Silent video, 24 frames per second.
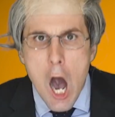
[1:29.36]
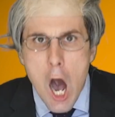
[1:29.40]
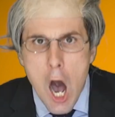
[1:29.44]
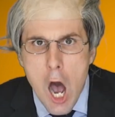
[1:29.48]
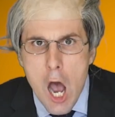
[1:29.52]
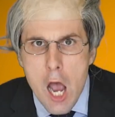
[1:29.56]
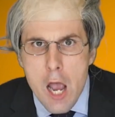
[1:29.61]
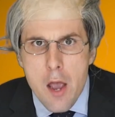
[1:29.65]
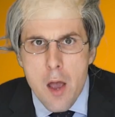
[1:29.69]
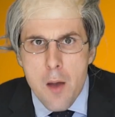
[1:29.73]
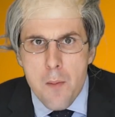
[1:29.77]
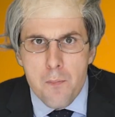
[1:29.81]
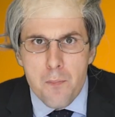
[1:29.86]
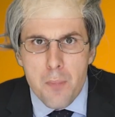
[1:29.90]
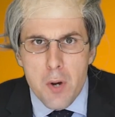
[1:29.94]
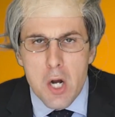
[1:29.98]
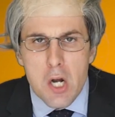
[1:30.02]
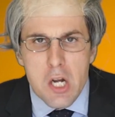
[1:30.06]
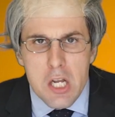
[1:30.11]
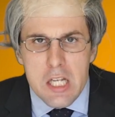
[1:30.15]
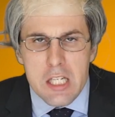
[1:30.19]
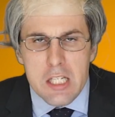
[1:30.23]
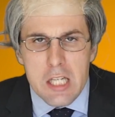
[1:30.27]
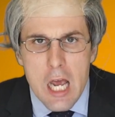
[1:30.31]
I am
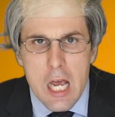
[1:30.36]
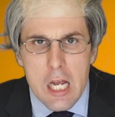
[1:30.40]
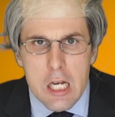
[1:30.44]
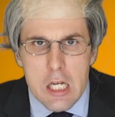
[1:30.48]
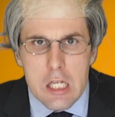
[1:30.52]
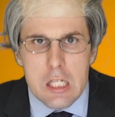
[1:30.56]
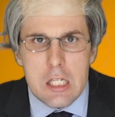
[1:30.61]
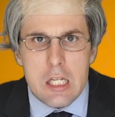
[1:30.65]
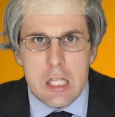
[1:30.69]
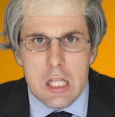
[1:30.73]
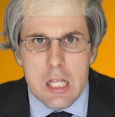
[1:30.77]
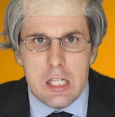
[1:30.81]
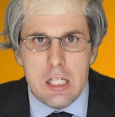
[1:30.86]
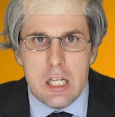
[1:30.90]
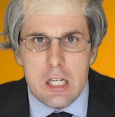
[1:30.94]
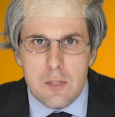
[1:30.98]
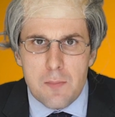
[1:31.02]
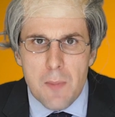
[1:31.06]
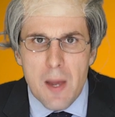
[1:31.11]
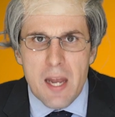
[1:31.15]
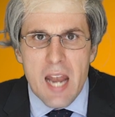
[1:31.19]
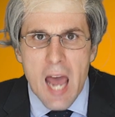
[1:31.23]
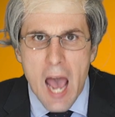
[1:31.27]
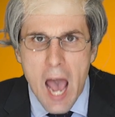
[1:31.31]
Bernie Sanders, and this has
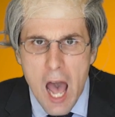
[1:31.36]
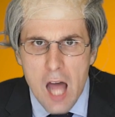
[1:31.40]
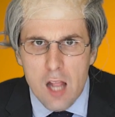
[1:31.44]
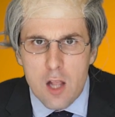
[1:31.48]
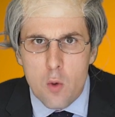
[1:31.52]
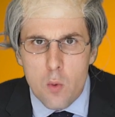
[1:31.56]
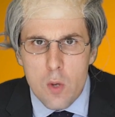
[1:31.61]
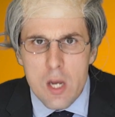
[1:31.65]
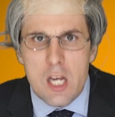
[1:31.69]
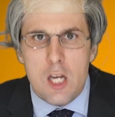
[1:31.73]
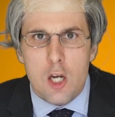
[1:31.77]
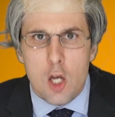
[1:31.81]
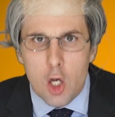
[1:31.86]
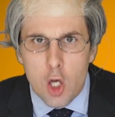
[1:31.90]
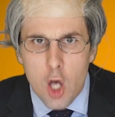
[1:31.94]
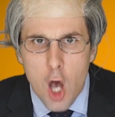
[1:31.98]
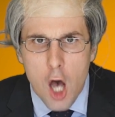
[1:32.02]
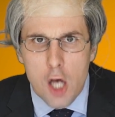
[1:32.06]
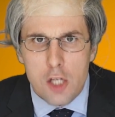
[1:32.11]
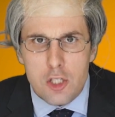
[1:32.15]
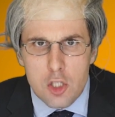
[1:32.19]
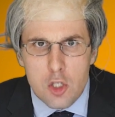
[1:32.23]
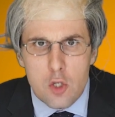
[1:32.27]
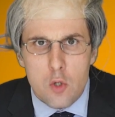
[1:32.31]
been Halloween
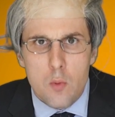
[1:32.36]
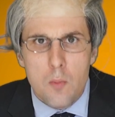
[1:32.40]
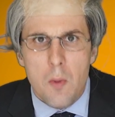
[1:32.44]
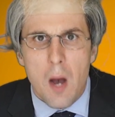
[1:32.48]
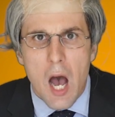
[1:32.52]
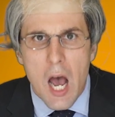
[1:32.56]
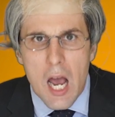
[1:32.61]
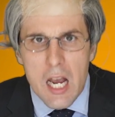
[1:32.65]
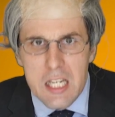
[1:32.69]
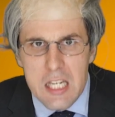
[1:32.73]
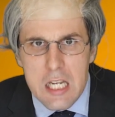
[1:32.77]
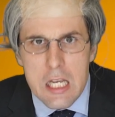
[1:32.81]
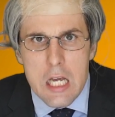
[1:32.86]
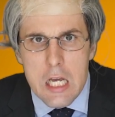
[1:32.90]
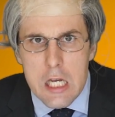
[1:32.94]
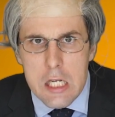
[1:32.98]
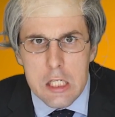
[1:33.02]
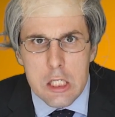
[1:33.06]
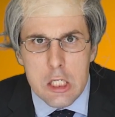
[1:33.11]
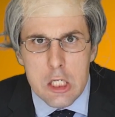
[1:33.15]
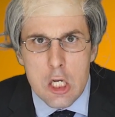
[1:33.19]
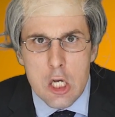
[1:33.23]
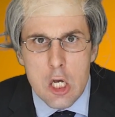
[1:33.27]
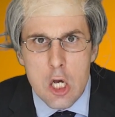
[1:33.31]
Costume
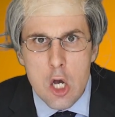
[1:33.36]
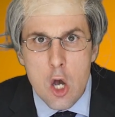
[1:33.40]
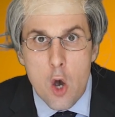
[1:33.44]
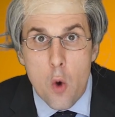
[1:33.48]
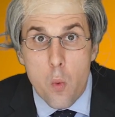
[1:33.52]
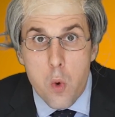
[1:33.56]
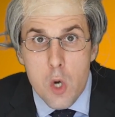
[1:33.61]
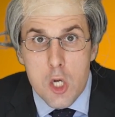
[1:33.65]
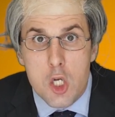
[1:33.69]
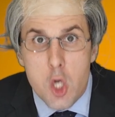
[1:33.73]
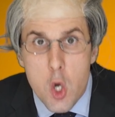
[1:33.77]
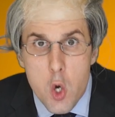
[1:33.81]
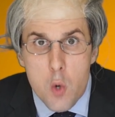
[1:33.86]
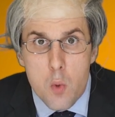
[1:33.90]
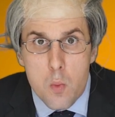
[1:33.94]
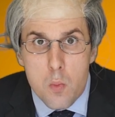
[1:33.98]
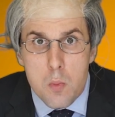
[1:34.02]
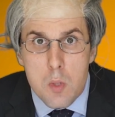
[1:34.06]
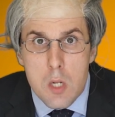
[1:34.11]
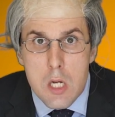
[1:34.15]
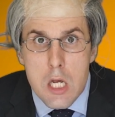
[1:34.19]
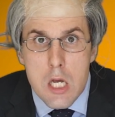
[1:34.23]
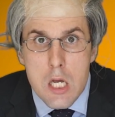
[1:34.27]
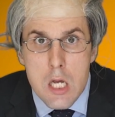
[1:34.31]
Ideas. We're
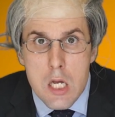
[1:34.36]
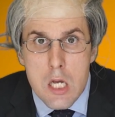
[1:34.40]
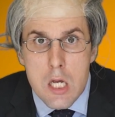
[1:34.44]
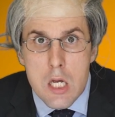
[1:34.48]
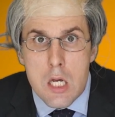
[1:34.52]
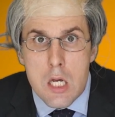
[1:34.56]
doomed!